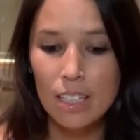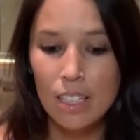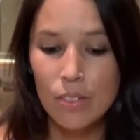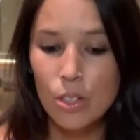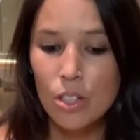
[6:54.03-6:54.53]

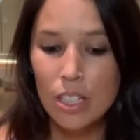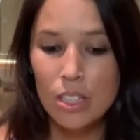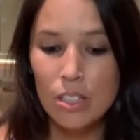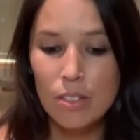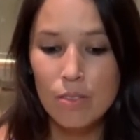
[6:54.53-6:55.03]
if you're
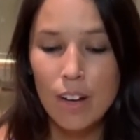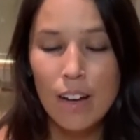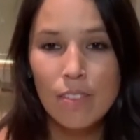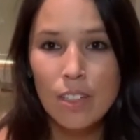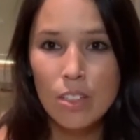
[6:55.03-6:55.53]
in the
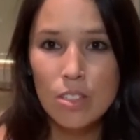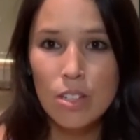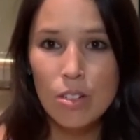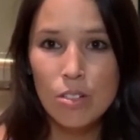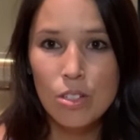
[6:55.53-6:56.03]
5-finger
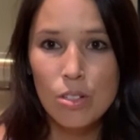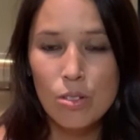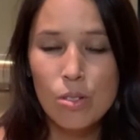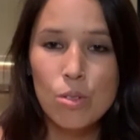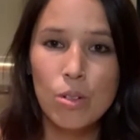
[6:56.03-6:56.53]
toe
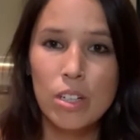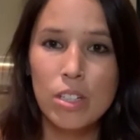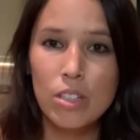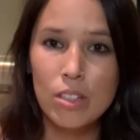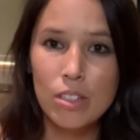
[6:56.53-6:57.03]
shoes or
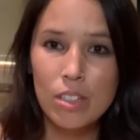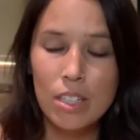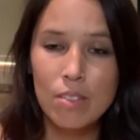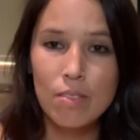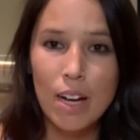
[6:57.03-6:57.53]

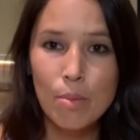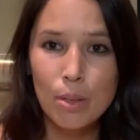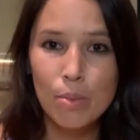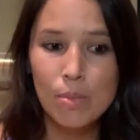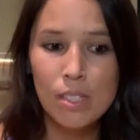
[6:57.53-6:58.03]
in
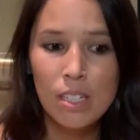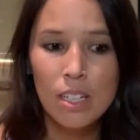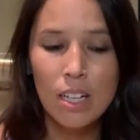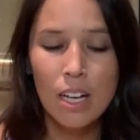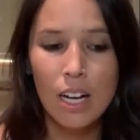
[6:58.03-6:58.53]
Vibrams,
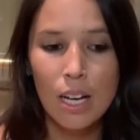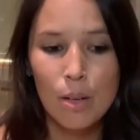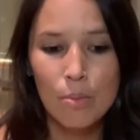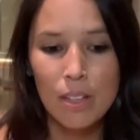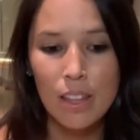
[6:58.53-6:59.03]

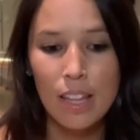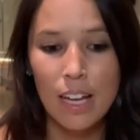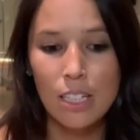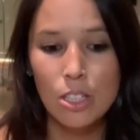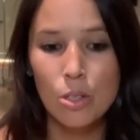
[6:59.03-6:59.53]

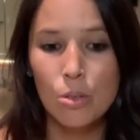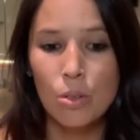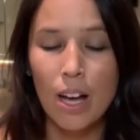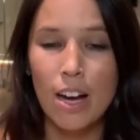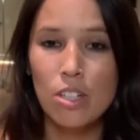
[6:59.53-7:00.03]
then you will
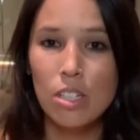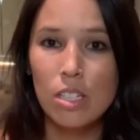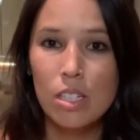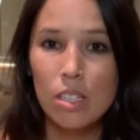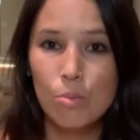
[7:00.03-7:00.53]
actually
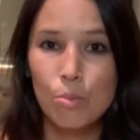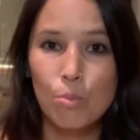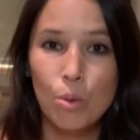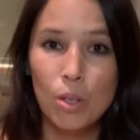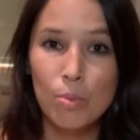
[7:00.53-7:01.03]

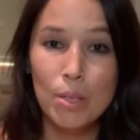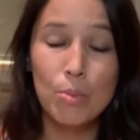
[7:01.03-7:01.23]
be